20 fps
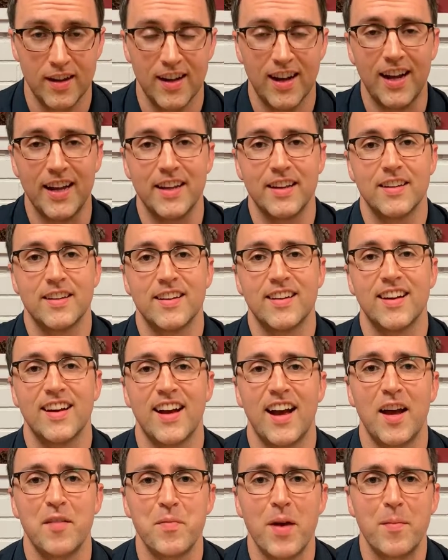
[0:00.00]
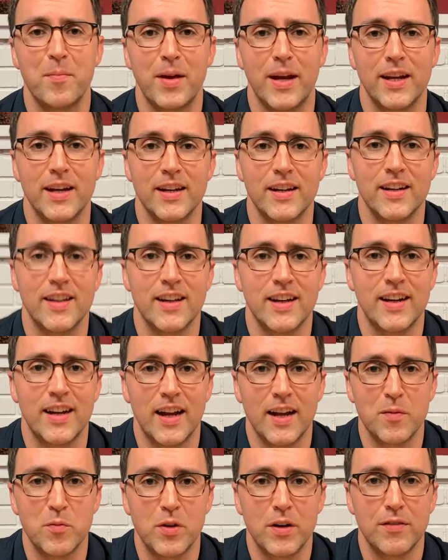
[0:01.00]
Hi, I'm Matt Bacon, and
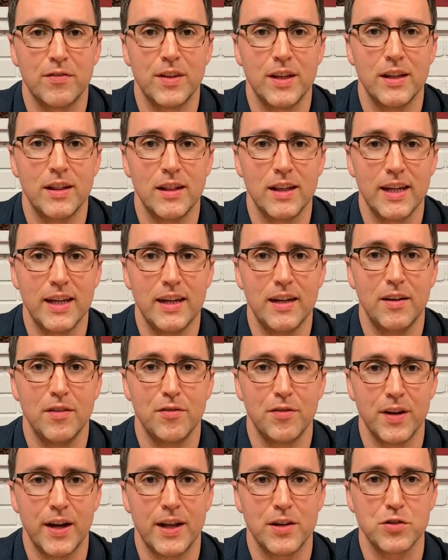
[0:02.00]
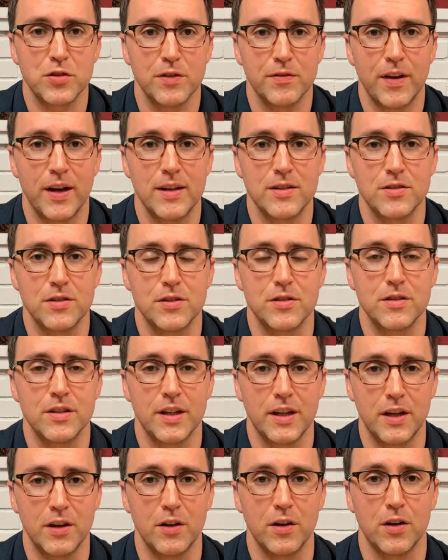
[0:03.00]
I am one of the lead financial advisors
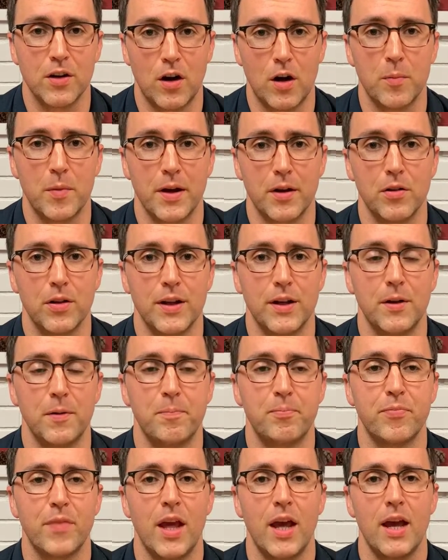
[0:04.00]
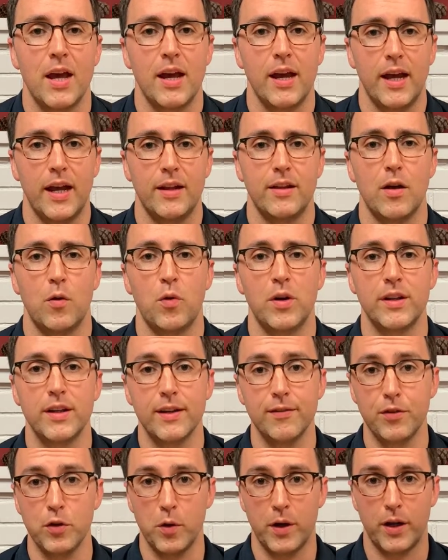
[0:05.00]
here at Carmichael Hill. And I wanted to
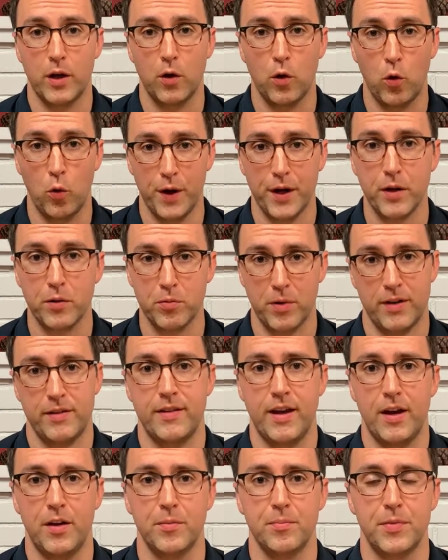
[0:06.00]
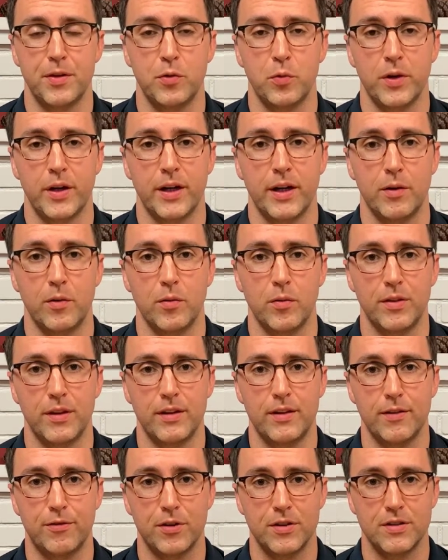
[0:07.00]
give you a quick rundown between the
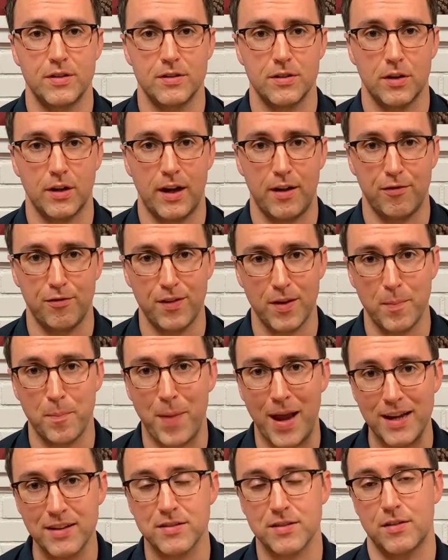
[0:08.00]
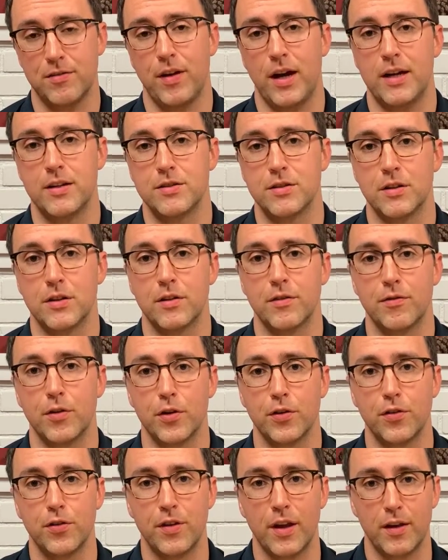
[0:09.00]
differences on a fee-based advisor
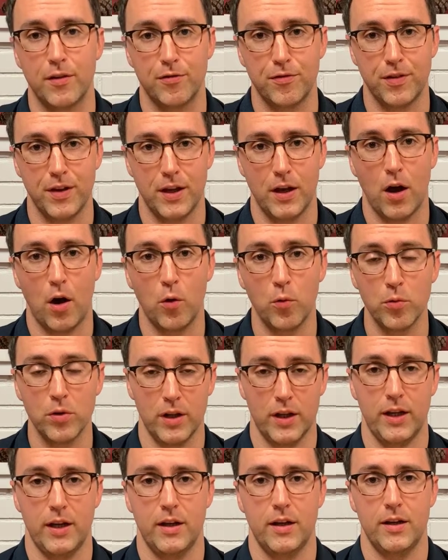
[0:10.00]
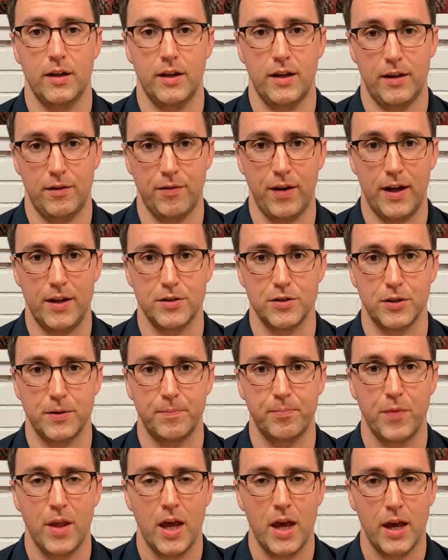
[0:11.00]
versus a fee-only
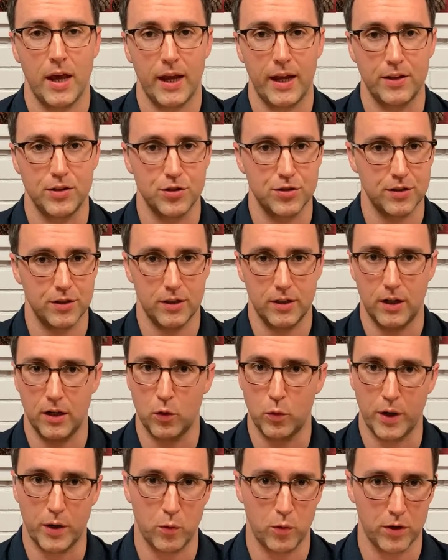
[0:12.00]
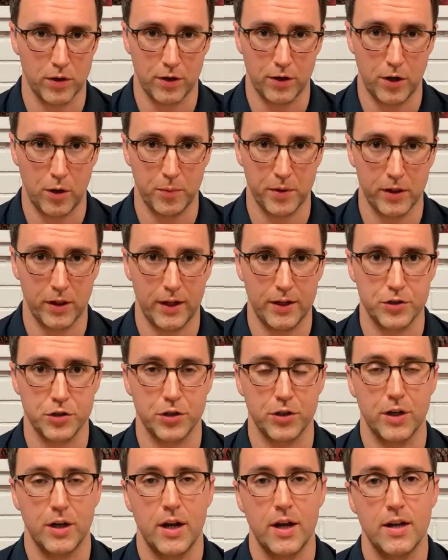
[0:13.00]
advisor. And just a quick word on
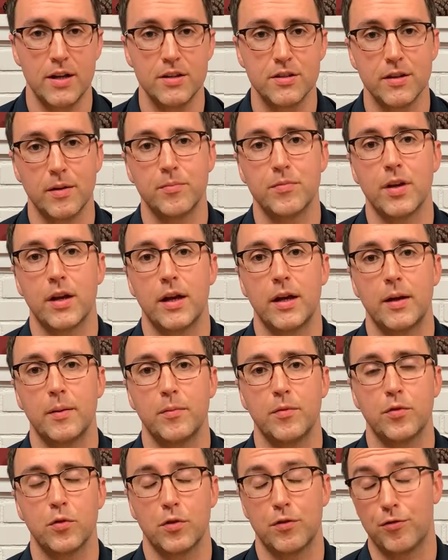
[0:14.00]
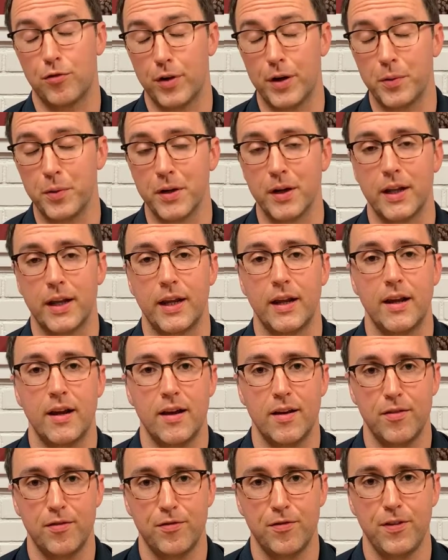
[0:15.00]
nomenclature, sometimes or frequently,
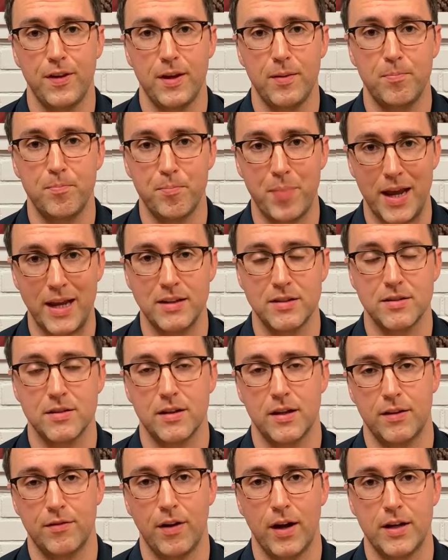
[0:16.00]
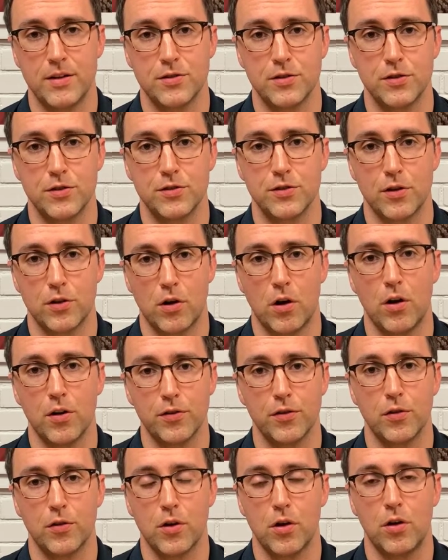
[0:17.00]
fee-based advisors are
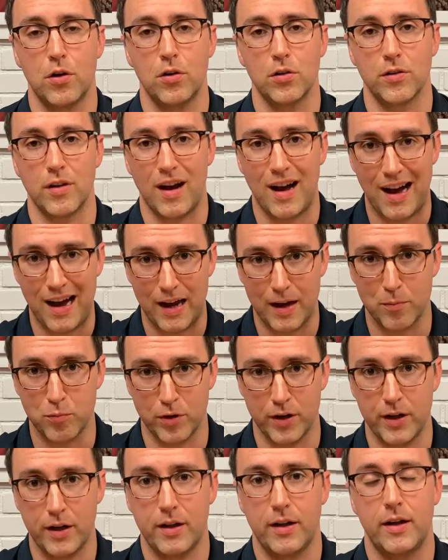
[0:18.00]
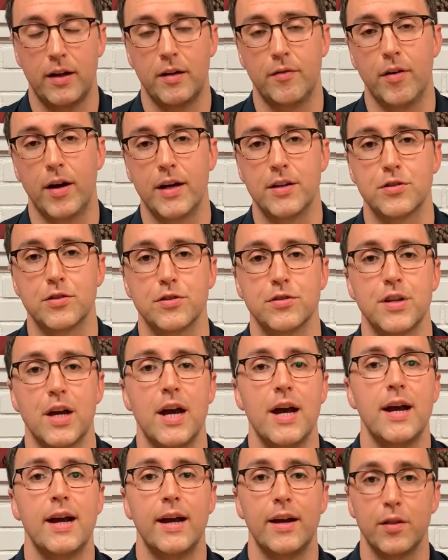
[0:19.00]
also called hybrid advisors.
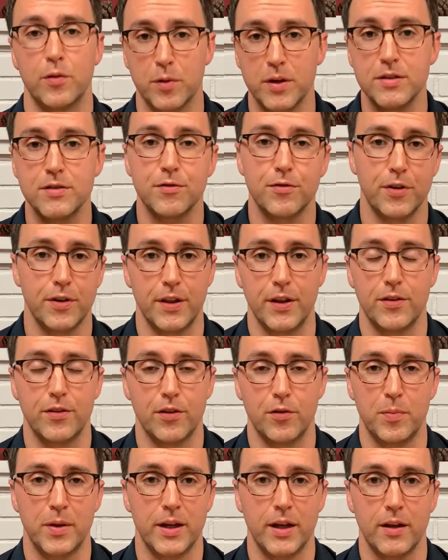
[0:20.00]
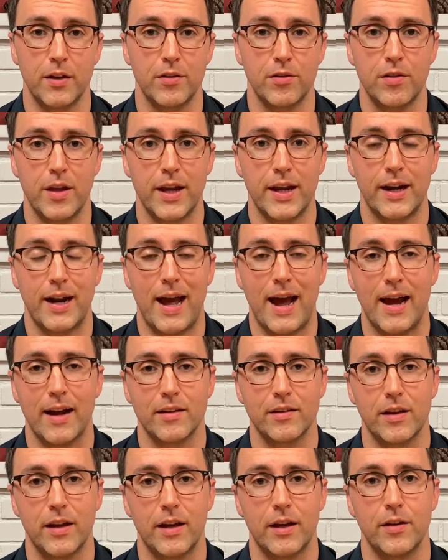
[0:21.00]
And the reason for this is because they can
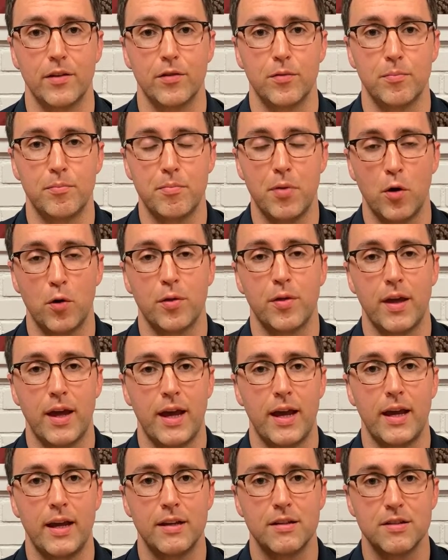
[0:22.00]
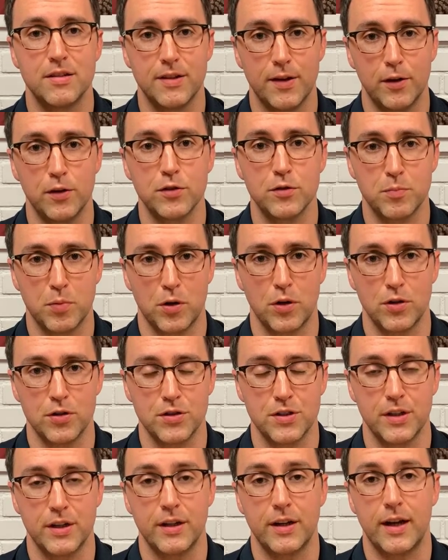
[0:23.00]
act as both a
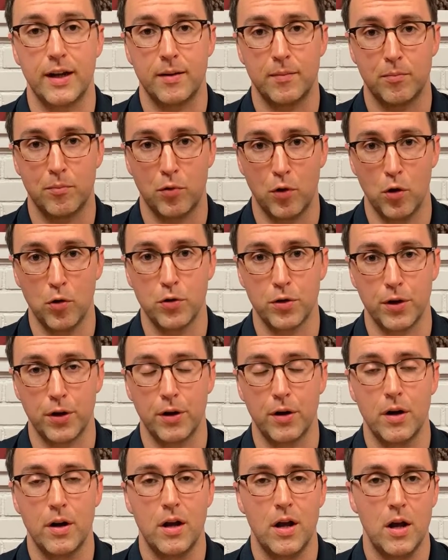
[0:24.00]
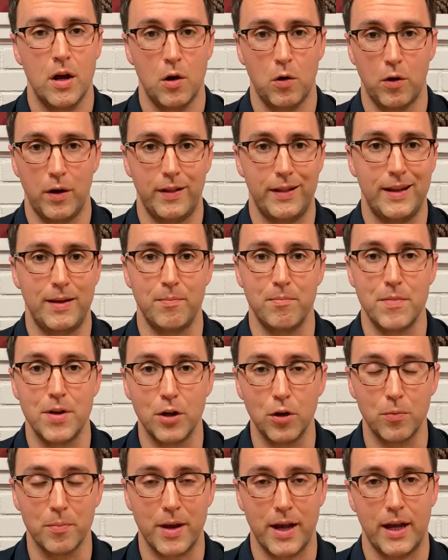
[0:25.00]
salesperson and broker, or the
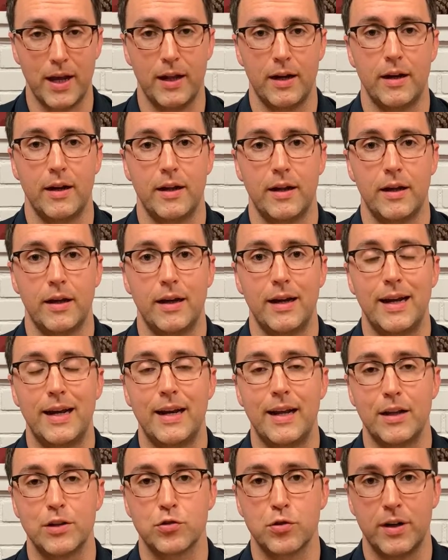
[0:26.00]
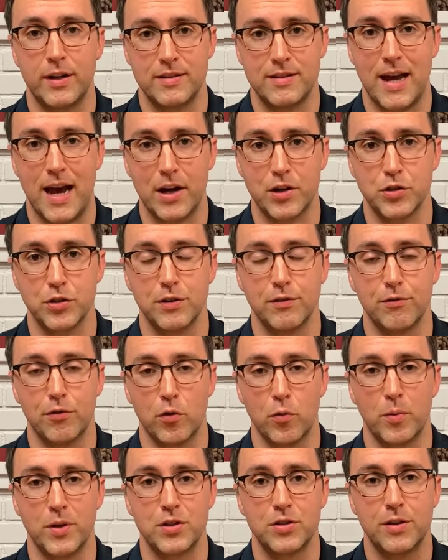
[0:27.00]
middleman in a transaction
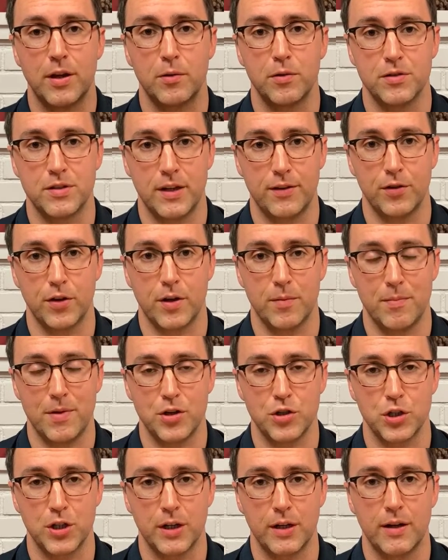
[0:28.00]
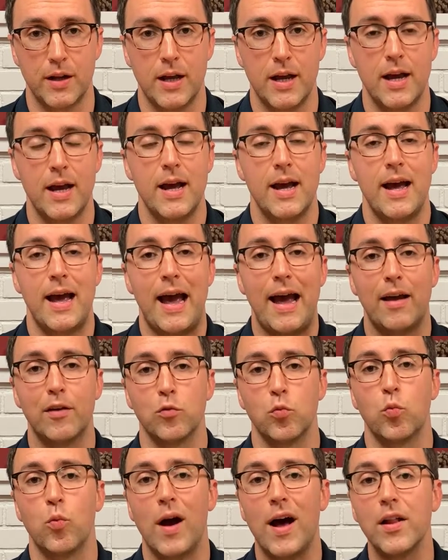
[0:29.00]
for which they receive a commission, as
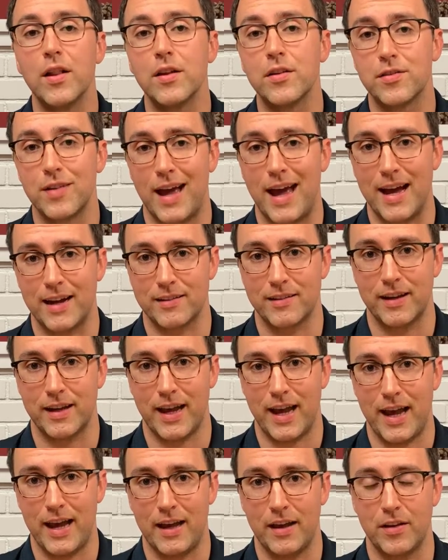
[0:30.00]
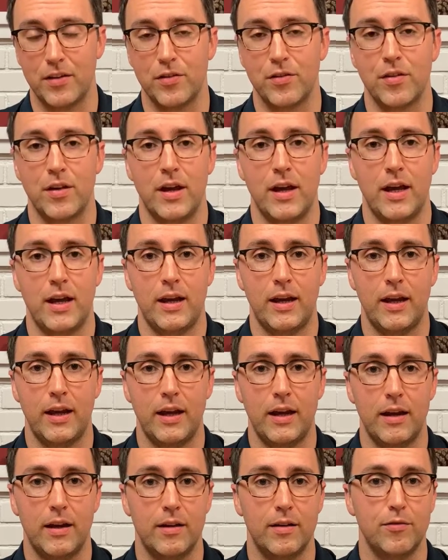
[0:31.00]
well as acting as
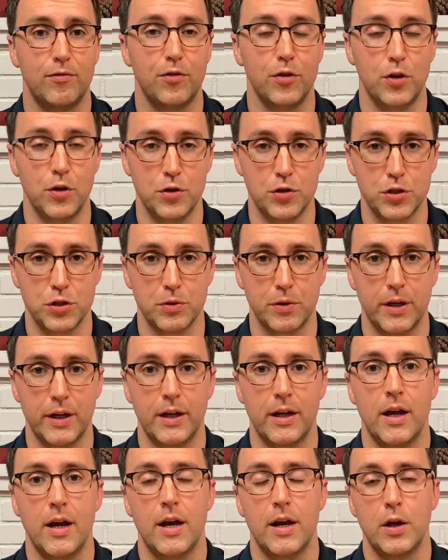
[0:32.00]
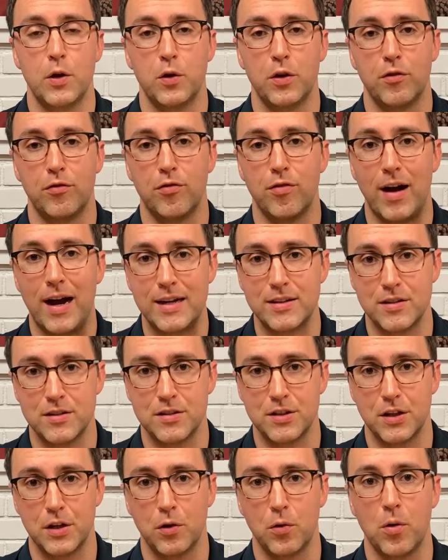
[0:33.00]
a fiduciary who
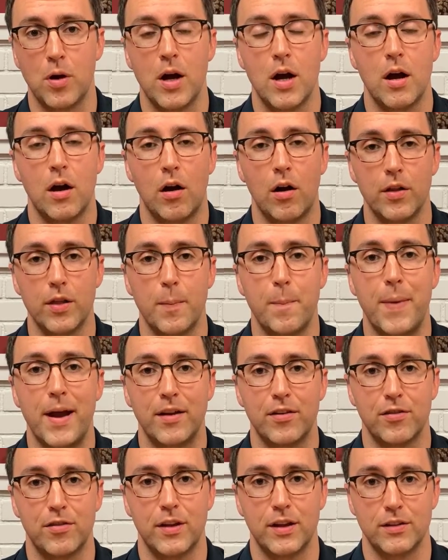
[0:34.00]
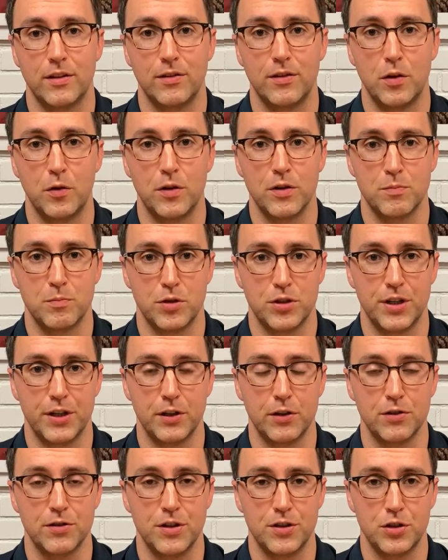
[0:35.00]
advises you on the best thing to do in a
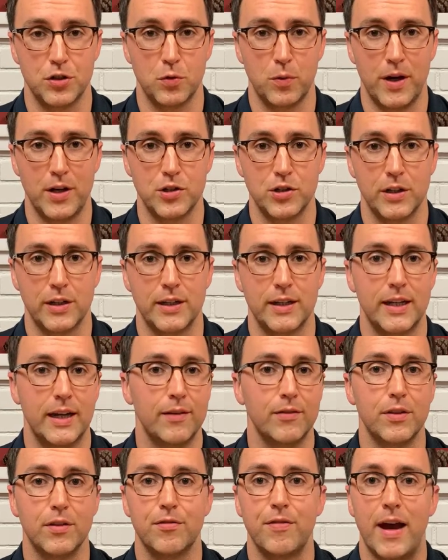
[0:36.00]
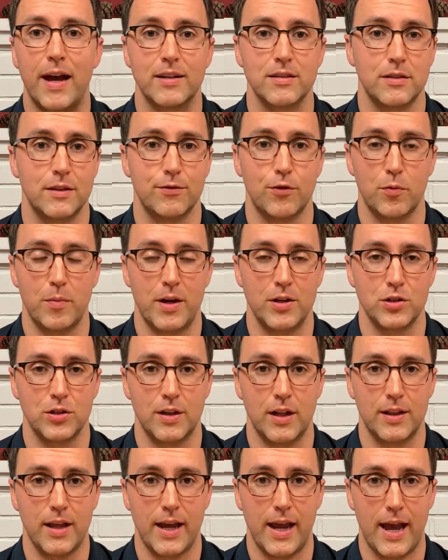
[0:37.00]
particular situation, given the facts and information
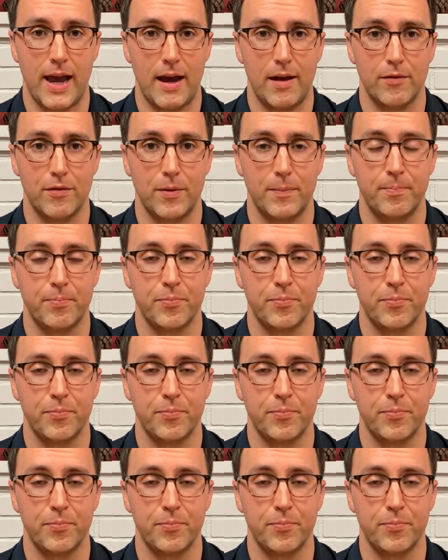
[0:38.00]
that they have.